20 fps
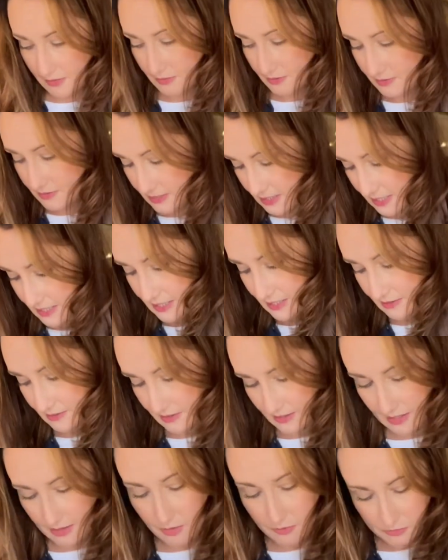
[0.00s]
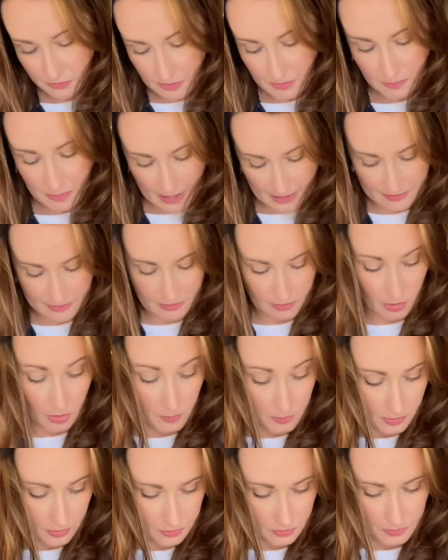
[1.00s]
The seed has to get off to the best start
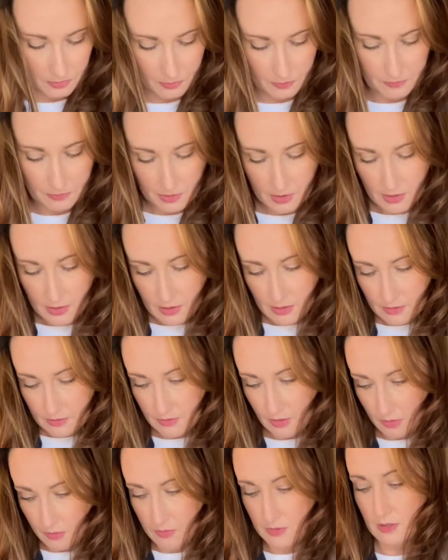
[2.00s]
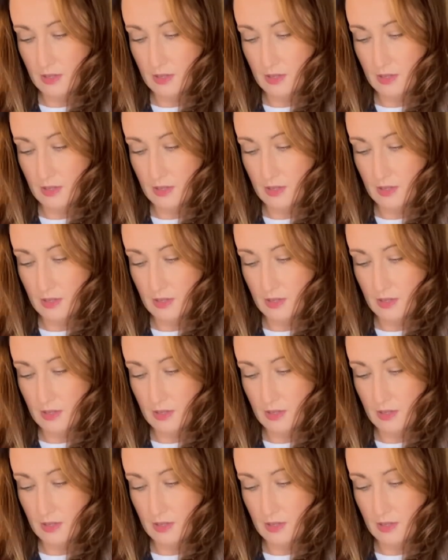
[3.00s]
possible. So